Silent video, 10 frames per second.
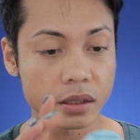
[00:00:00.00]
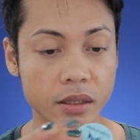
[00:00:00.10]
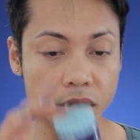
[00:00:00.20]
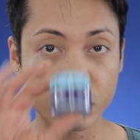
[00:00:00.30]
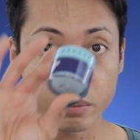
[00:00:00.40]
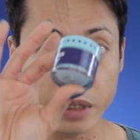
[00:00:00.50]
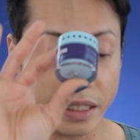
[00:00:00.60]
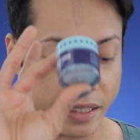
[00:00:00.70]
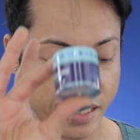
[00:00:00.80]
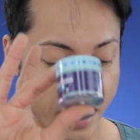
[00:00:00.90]
extremely
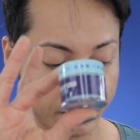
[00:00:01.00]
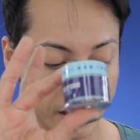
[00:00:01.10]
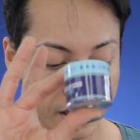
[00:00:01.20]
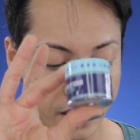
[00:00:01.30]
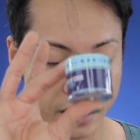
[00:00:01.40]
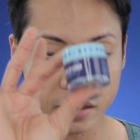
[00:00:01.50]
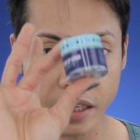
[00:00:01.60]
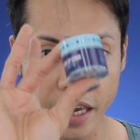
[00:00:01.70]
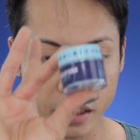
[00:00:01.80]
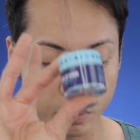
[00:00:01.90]
yummy,
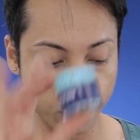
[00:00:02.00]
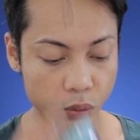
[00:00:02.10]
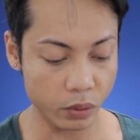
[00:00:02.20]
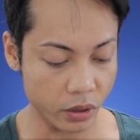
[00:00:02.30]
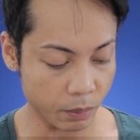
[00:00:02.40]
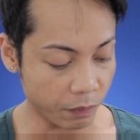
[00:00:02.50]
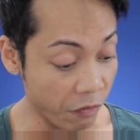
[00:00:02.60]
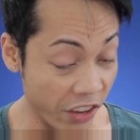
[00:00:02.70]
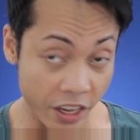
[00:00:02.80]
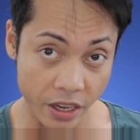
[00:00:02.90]
edible,
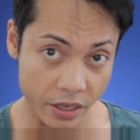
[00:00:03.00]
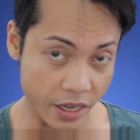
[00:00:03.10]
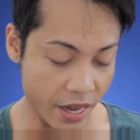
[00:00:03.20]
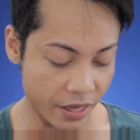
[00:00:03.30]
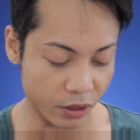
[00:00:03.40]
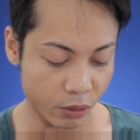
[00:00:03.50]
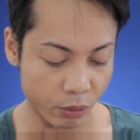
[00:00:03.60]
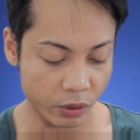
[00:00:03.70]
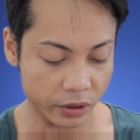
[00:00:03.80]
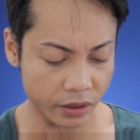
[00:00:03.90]
vegan and
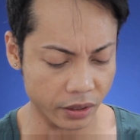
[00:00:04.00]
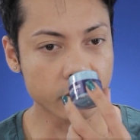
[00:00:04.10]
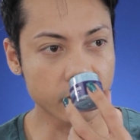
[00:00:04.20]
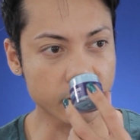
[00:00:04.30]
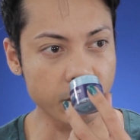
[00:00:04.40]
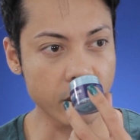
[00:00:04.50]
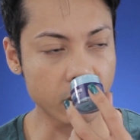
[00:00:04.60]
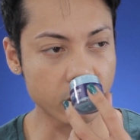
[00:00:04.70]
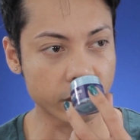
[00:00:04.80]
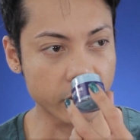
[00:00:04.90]
cruelty. The smell
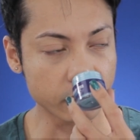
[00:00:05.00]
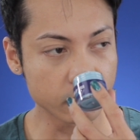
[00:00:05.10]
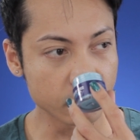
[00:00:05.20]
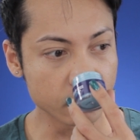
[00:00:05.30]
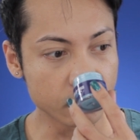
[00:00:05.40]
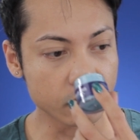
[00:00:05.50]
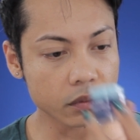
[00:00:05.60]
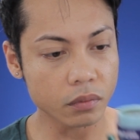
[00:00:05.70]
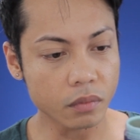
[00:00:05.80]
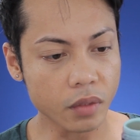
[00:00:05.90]
of it,
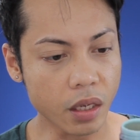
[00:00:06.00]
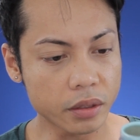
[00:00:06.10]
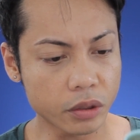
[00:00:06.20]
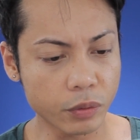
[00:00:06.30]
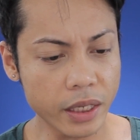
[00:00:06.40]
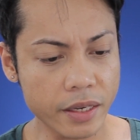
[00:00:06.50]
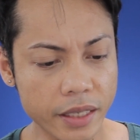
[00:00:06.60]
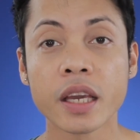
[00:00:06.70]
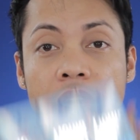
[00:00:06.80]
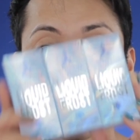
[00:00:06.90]
it's really
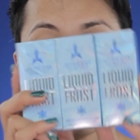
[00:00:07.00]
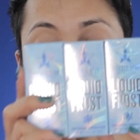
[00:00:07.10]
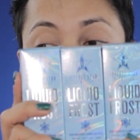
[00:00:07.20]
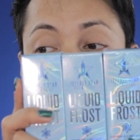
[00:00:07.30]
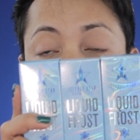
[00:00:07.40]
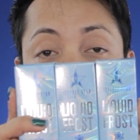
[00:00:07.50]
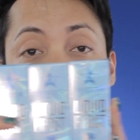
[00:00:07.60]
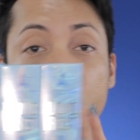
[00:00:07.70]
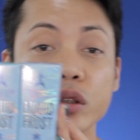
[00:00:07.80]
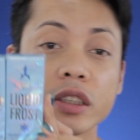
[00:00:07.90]
nice. And also I've
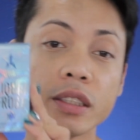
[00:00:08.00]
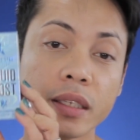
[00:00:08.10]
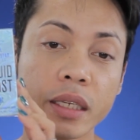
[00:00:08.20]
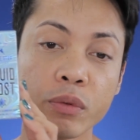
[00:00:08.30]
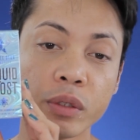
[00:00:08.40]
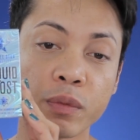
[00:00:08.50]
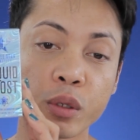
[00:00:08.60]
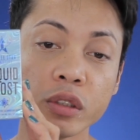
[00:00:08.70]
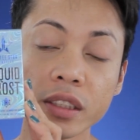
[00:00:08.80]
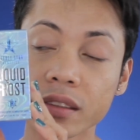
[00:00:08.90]
ordered the liquid
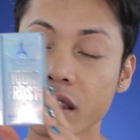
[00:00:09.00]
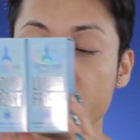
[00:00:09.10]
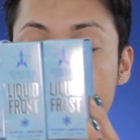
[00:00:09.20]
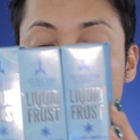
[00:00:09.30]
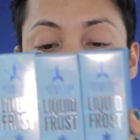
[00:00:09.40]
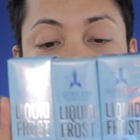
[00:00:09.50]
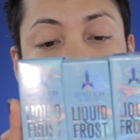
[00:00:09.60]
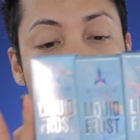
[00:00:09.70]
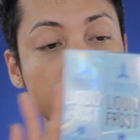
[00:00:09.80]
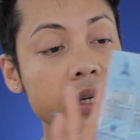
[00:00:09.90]
frost.
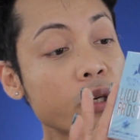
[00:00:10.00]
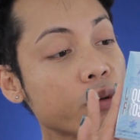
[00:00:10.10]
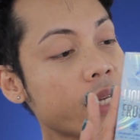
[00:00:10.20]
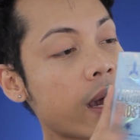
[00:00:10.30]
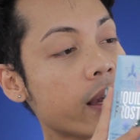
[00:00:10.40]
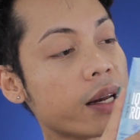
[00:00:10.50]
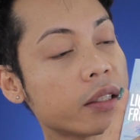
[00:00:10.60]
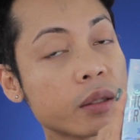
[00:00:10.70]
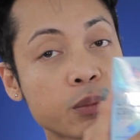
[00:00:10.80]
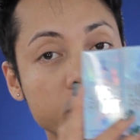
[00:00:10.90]
The liquid
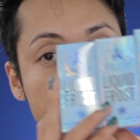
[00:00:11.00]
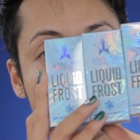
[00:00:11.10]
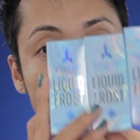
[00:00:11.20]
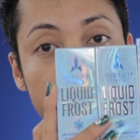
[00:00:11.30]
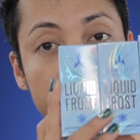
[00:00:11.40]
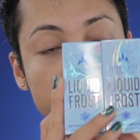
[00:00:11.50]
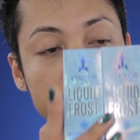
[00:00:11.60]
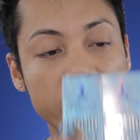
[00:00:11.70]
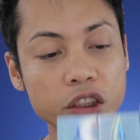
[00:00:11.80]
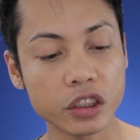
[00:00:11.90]
highlighter from the BlueBLood
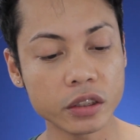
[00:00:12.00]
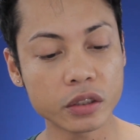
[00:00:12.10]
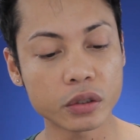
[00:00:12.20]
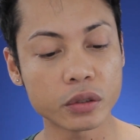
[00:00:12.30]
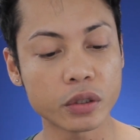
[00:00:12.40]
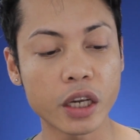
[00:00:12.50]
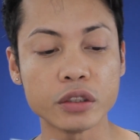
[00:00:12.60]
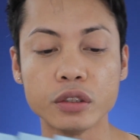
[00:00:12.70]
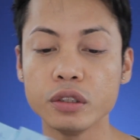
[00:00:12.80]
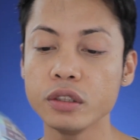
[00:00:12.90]
collection. So I
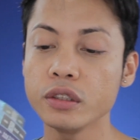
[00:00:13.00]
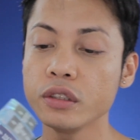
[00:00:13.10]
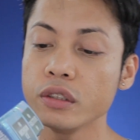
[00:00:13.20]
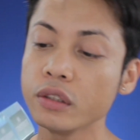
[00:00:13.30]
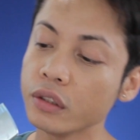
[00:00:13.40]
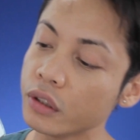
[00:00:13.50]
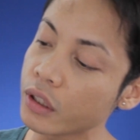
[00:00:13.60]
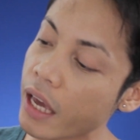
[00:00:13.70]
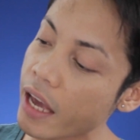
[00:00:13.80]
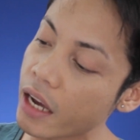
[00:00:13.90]
do
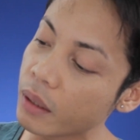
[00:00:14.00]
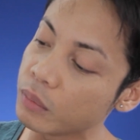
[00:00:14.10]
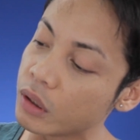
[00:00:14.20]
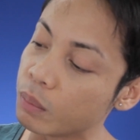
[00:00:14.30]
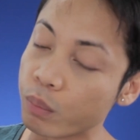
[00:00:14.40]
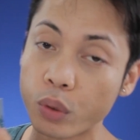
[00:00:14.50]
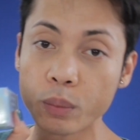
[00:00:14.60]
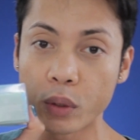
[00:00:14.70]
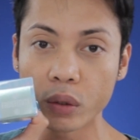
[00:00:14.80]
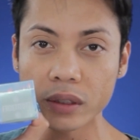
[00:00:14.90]
have the blue
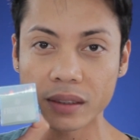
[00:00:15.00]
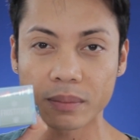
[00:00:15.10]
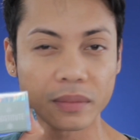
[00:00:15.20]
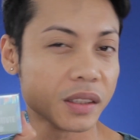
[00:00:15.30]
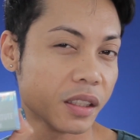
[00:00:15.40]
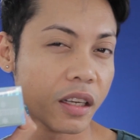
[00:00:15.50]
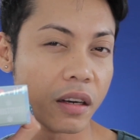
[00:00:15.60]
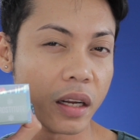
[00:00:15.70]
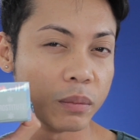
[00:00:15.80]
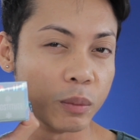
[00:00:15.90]
balls. Gotta
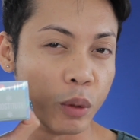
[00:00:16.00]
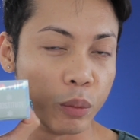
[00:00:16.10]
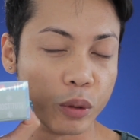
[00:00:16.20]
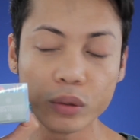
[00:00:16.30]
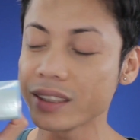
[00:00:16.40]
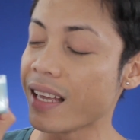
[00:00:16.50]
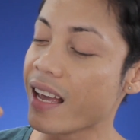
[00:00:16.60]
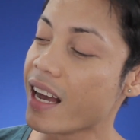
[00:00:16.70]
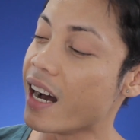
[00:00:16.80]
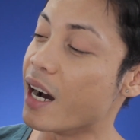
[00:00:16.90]
love the blue balls,
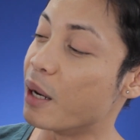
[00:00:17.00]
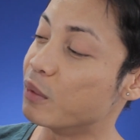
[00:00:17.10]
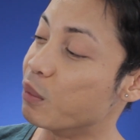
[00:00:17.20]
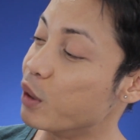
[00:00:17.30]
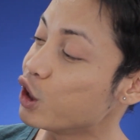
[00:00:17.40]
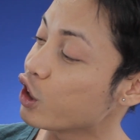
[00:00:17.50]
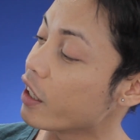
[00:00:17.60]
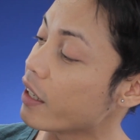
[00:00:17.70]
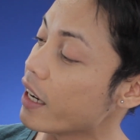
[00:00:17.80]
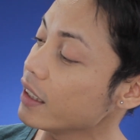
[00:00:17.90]
the
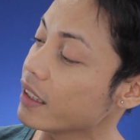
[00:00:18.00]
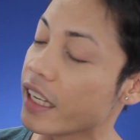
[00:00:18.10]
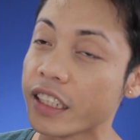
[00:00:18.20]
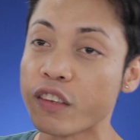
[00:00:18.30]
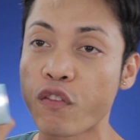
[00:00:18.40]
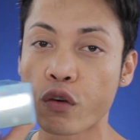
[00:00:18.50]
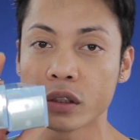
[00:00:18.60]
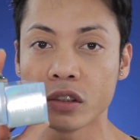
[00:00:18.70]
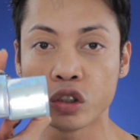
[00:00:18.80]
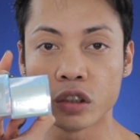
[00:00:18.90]
Michigan Ice, and the
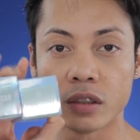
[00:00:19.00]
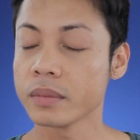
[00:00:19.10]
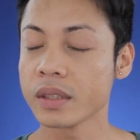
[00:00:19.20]
frosted shit.